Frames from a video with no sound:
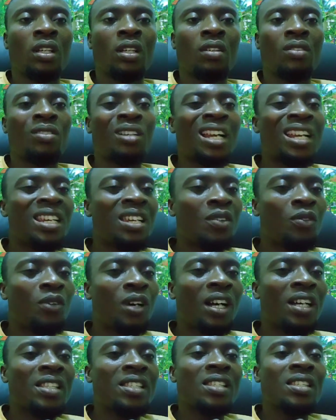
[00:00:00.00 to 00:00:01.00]

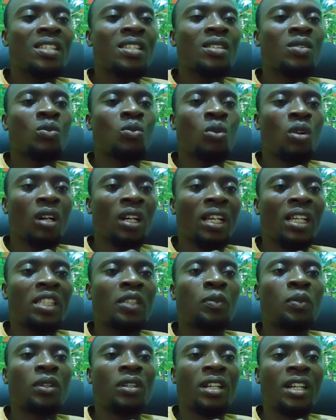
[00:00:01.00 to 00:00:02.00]
relevant work
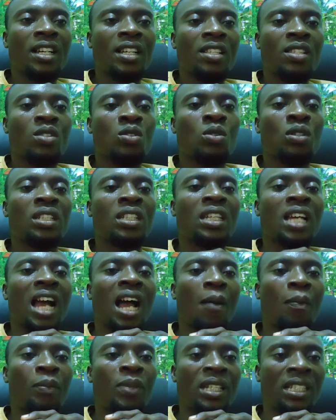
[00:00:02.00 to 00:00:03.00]
experience to the
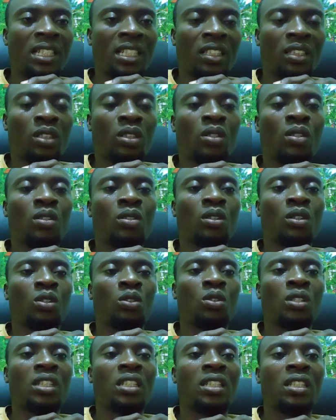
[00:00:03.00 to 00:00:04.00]
application or
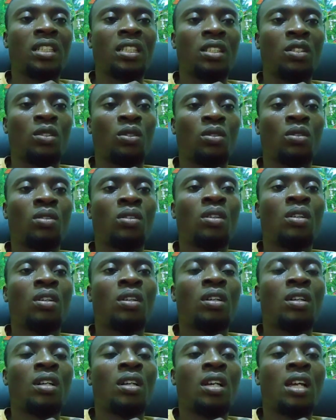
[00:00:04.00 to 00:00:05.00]
to the
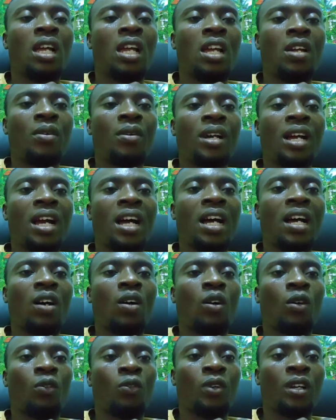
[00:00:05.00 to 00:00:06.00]
area
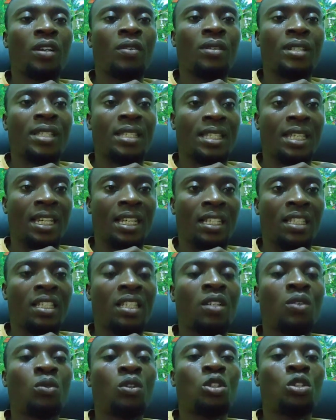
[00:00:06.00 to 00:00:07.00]
of
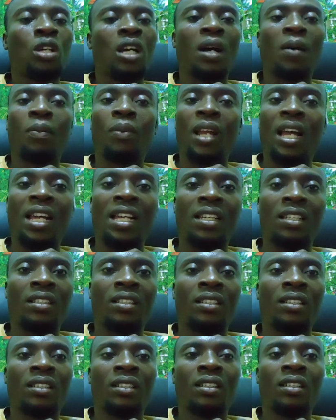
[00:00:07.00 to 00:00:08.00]
research in which you are applying.
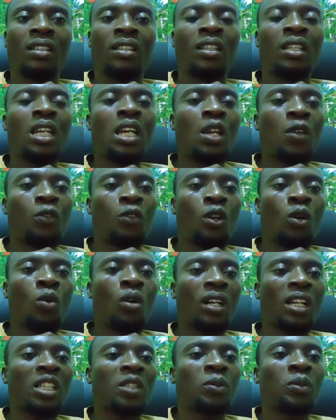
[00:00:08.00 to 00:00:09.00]
If your
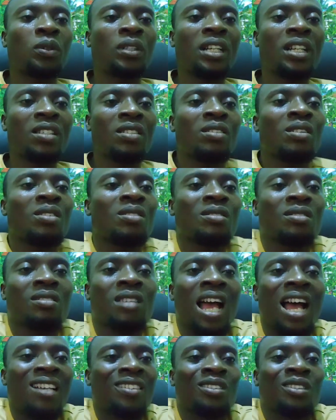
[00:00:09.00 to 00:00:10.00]
work experience
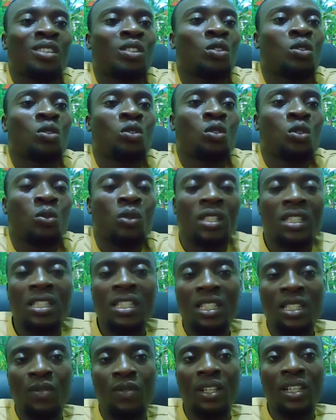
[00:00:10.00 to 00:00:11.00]
has nothing to do with
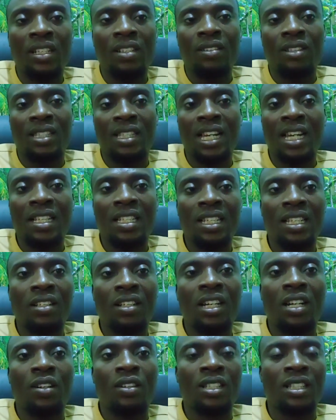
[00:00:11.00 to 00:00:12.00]
this very research
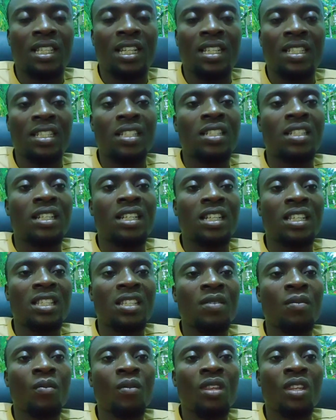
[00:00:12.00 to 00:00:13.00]
area or research
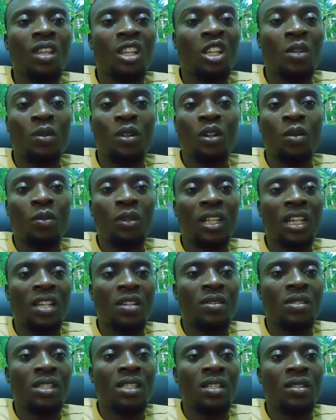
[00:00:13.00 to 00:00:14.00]
interest, you will not bother
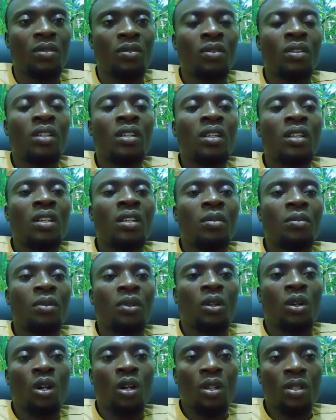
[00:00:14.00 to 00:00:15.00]
yourself,
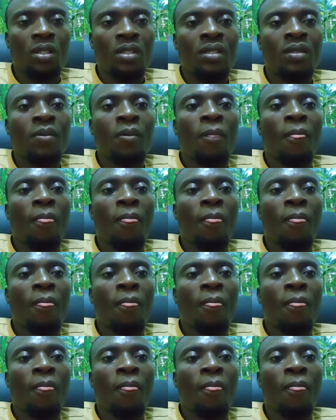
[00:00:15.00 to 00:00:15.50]
because